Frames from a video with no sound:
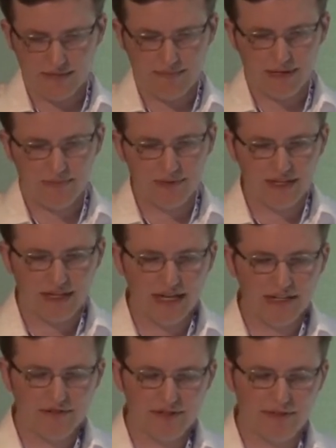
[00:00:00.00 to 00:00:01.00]
people
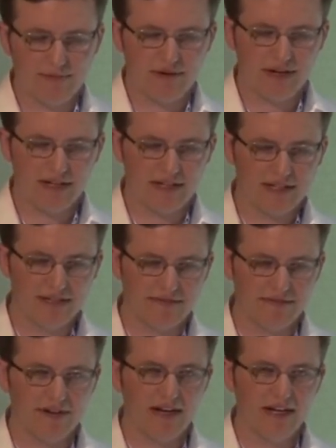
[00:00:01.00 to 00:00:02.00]
engage with the product in a
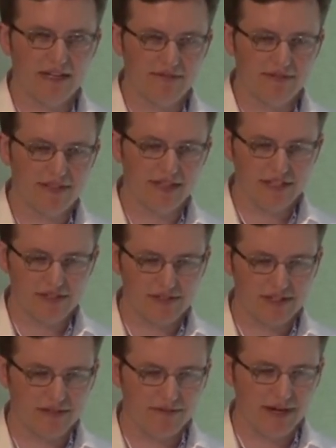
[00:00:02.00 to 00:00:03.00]
variety of really
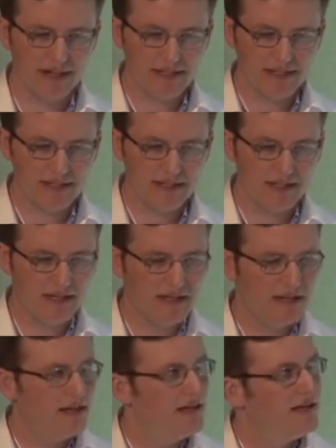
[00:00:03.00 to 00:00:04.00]
interesting ways.
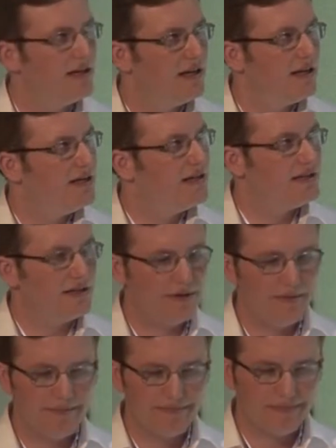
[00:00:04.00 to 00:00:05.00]

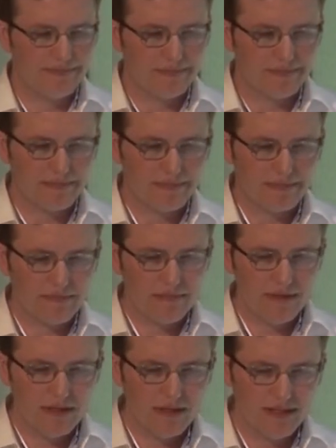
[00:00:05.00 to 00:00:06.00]
So
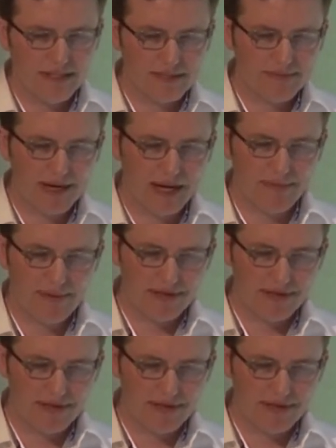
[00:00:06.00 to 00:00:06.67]
this map